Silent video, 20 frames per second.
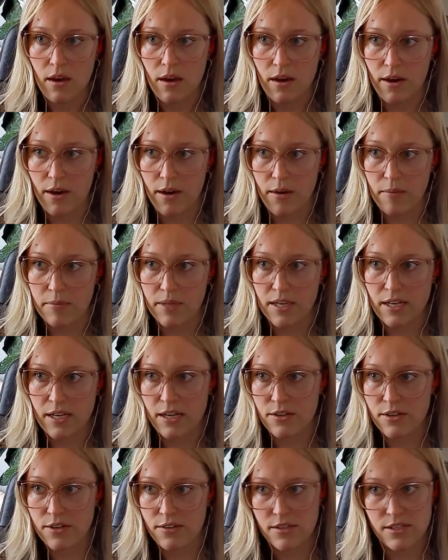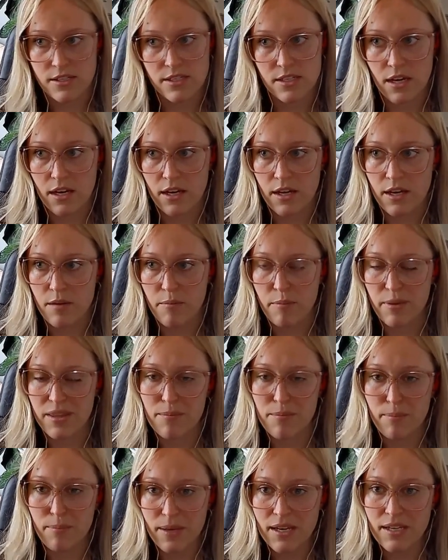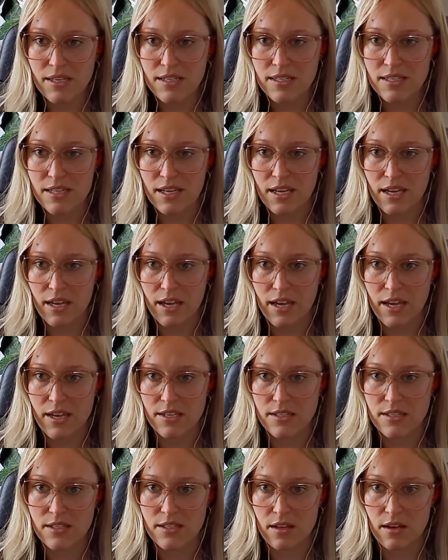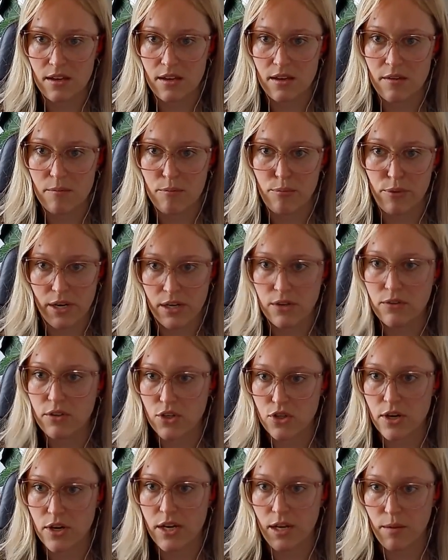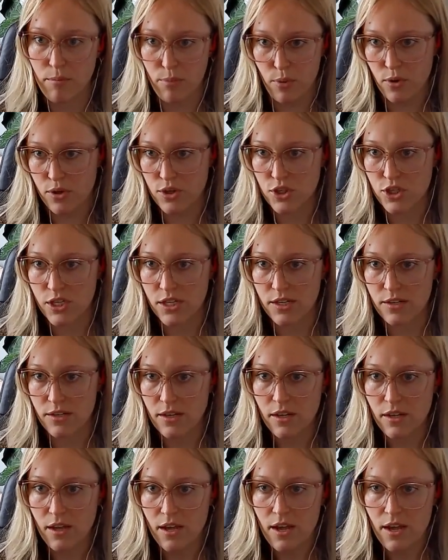get out in the sun. But the biggest thing is the brain retraining portion.